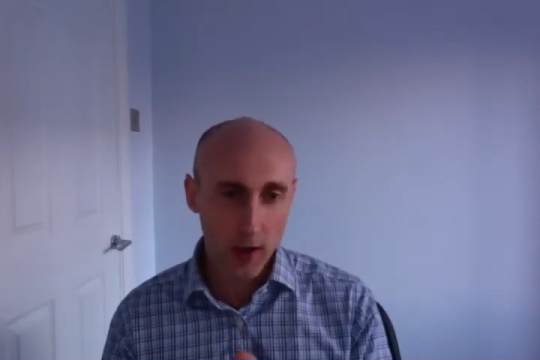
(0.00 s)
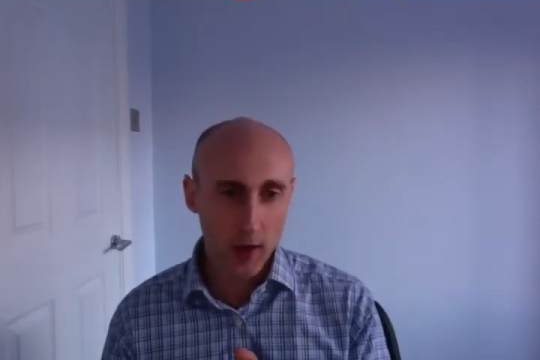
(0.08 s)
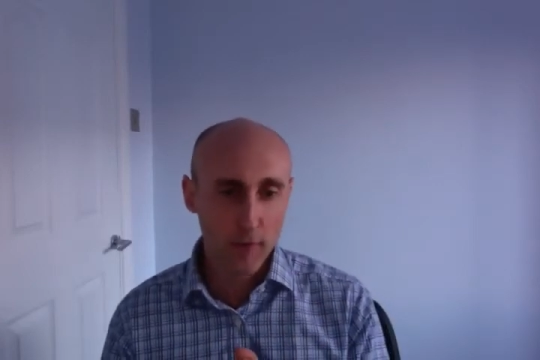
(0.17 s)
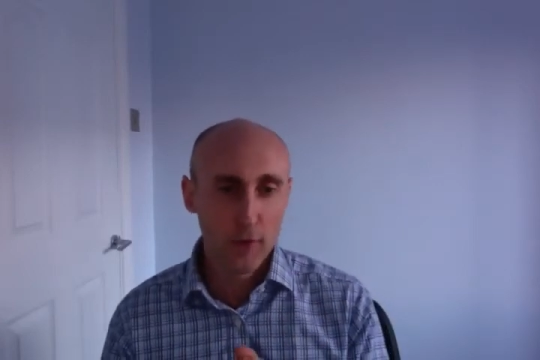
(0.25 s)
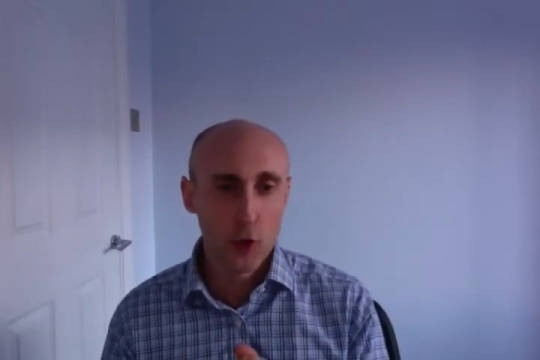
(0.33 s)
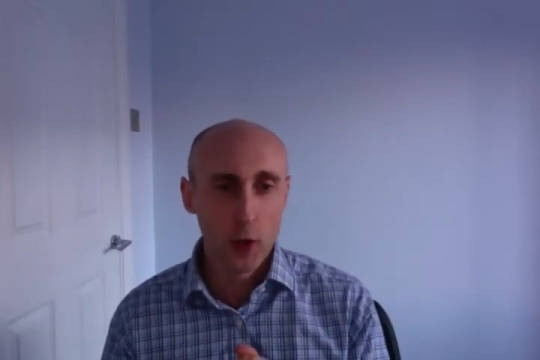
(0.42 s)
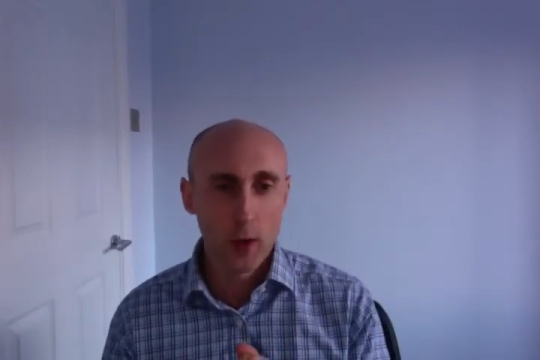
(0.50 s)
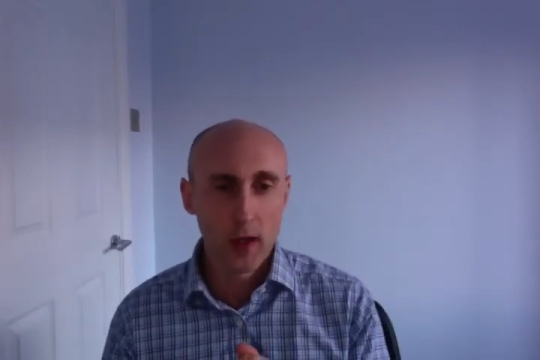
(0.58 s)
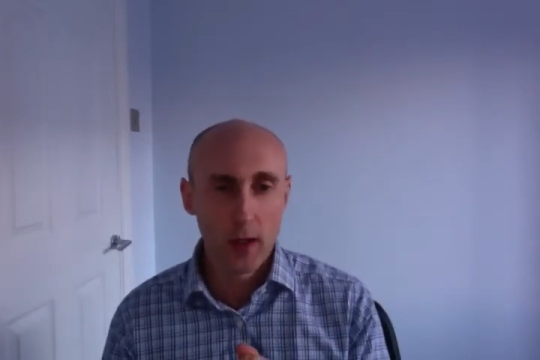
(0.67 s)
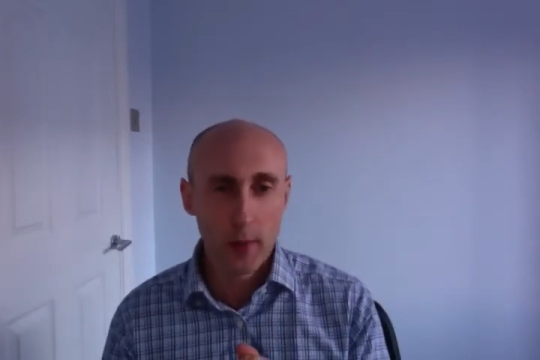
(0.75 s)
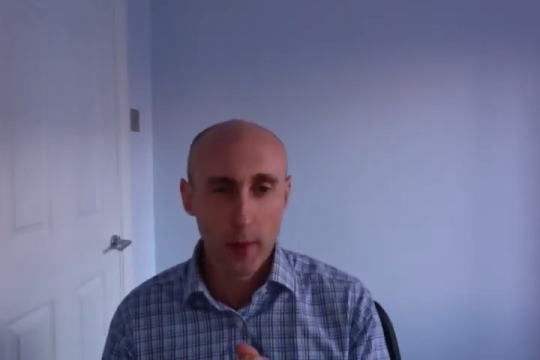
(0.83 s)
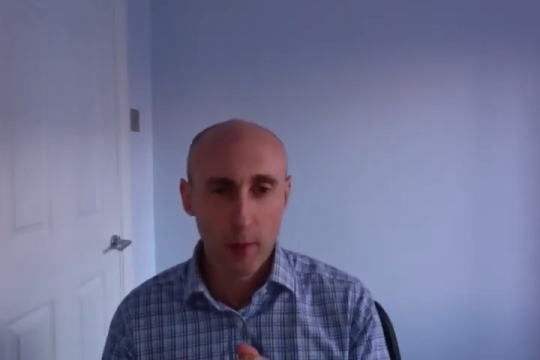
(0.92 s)
for you a
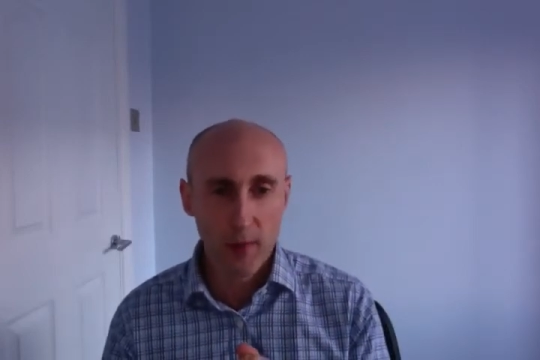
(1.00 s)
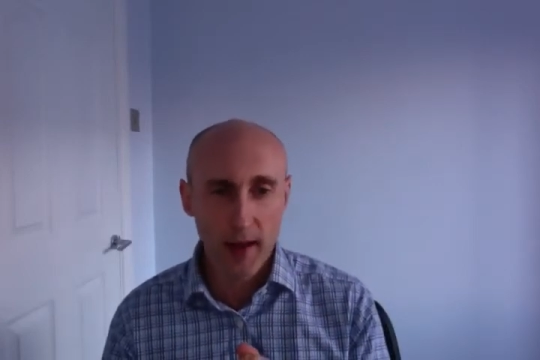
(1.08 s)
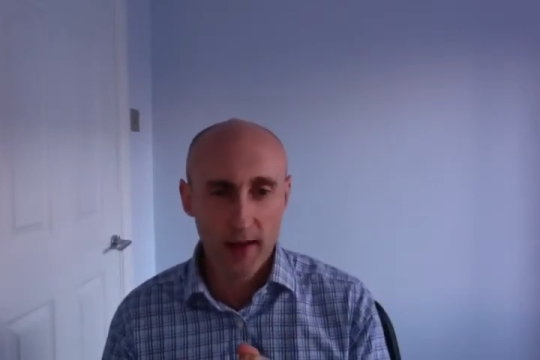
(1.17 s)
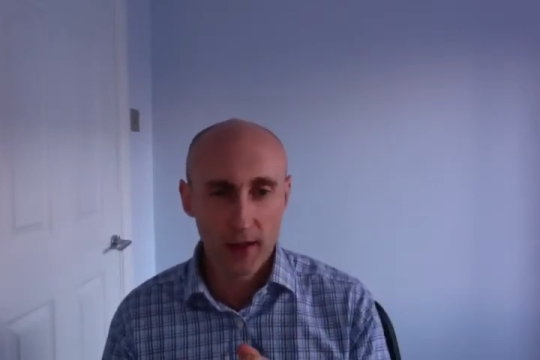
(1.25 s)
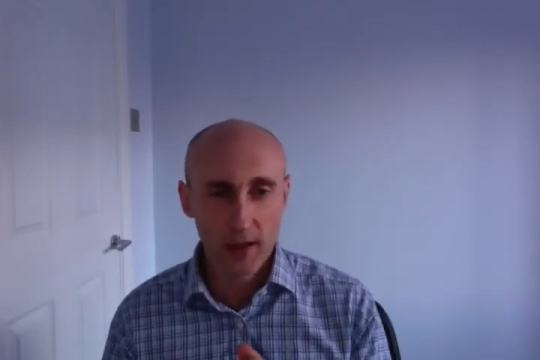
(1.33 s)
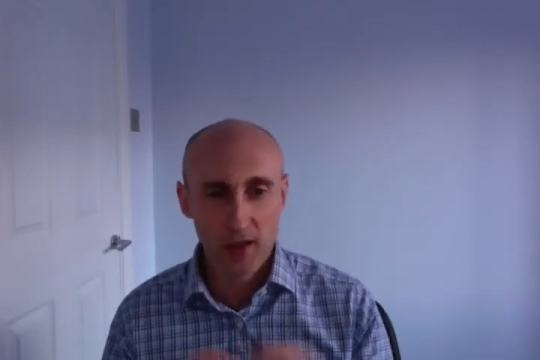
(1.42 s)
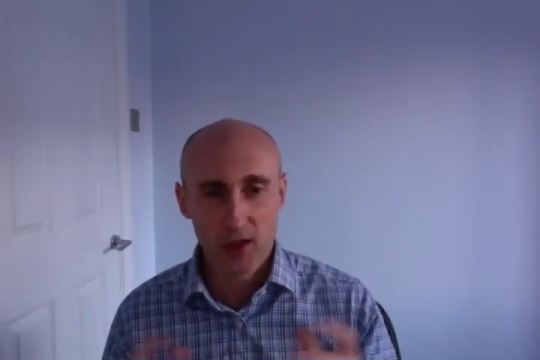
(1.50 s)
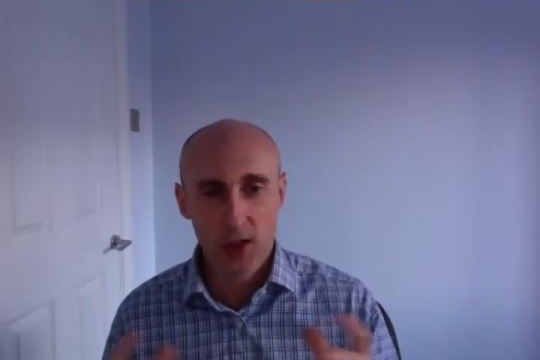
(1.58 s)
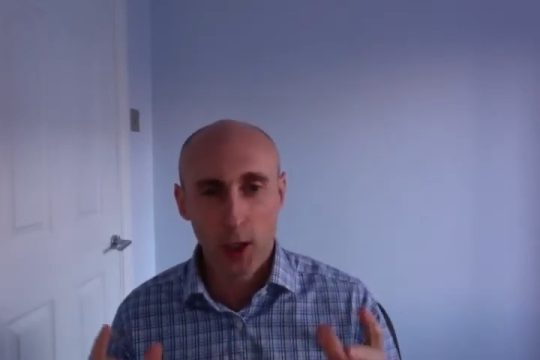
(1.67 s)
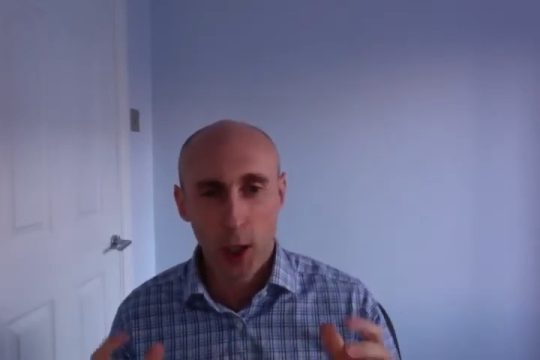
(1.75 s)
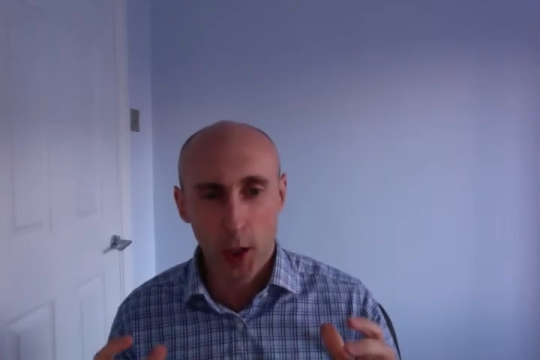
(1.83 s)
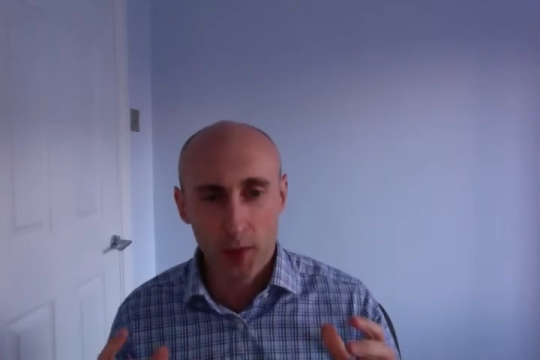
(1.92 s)
little bit better this
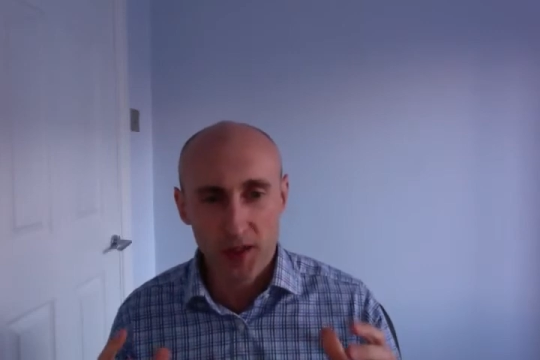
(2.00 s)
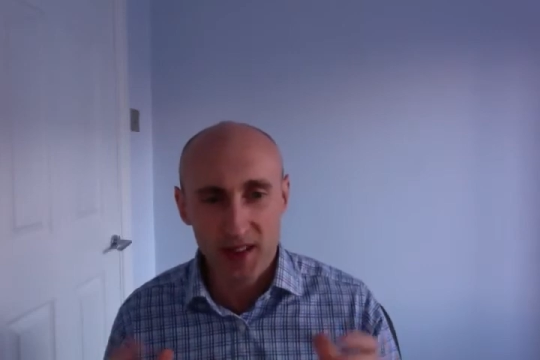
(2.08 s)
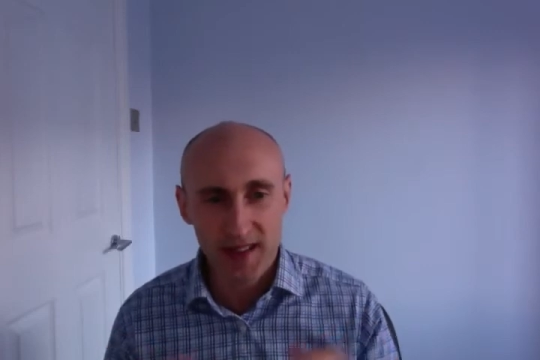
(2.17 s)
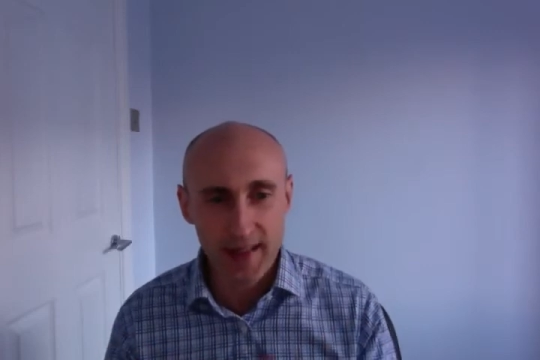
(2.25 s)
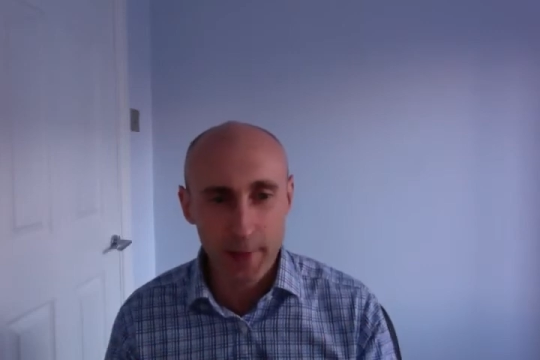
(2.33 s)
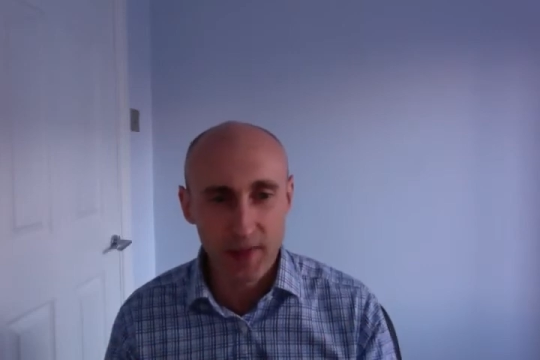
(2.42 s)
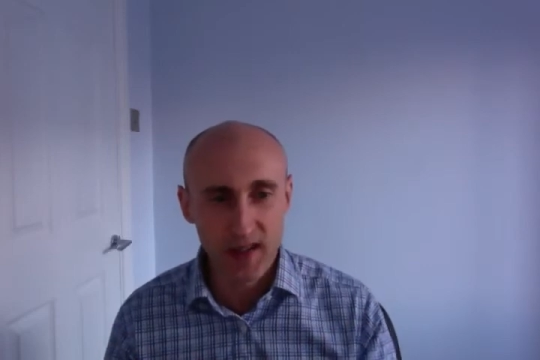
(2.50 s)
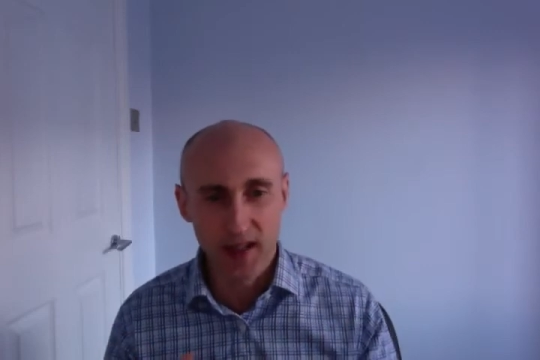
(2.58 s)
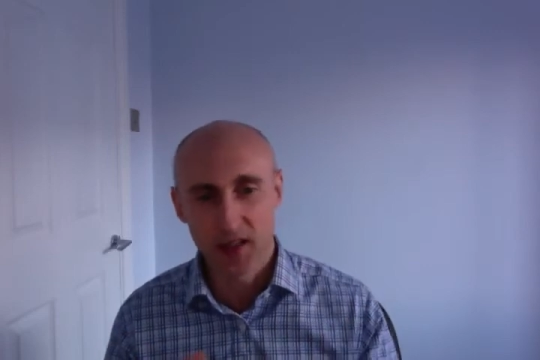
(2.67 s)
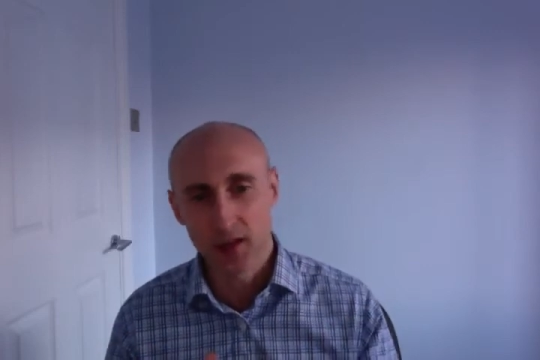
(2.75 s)
term slip disc,